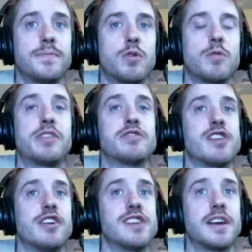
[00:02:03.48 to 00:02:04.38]
or what they're
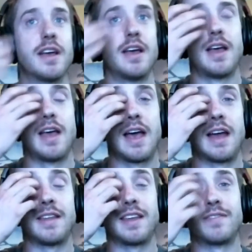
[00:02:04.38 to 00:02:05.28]
charging.
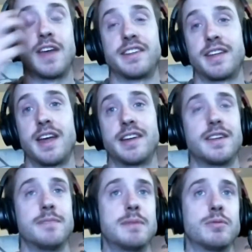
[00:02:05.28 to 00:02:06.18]
And I think if that's the case,
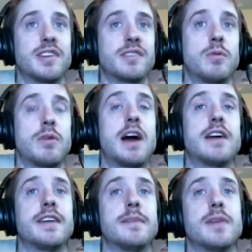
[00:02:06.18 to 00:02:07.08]
then people just won't hire
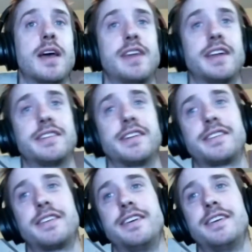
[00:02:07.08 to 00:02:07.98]
them. And that's
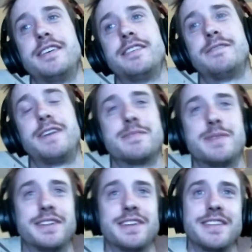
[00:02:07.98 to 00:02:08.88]
just
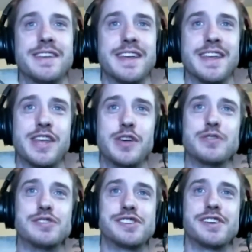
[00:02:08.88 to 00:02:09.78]
fundamentally the
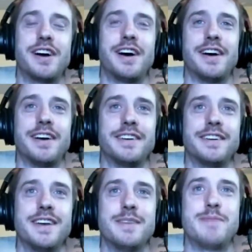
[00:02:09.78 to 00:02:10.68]
huge
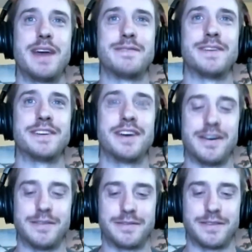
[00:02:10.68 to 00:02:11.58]
benefit
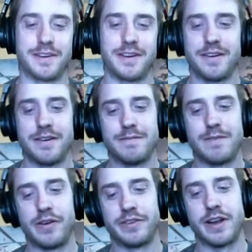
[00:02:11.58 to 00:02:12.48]
of
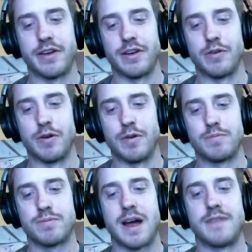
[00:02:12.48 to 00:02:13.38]
voluntary or
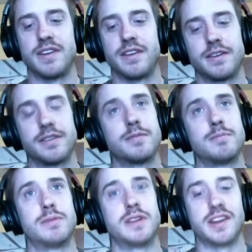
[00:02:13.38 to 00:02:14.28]
private
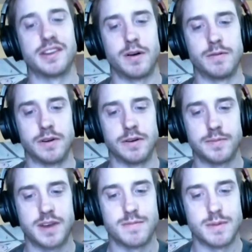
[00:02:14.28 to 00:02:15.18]
police over
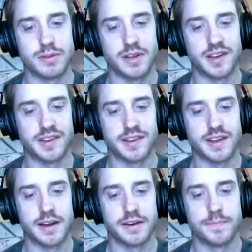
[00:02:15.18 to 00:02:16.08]
government police, is
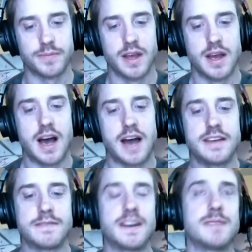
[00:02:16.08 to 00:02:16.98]
that I
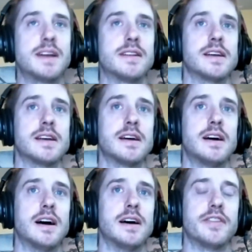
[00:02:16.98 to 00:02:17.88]
think fundamentally
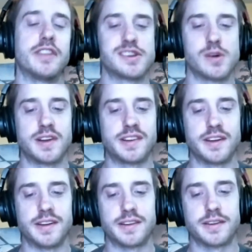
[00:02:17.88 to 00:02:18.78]
the choice
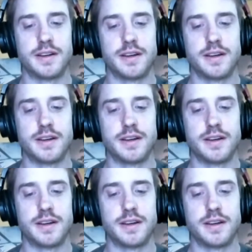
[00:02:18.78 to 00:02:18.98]
is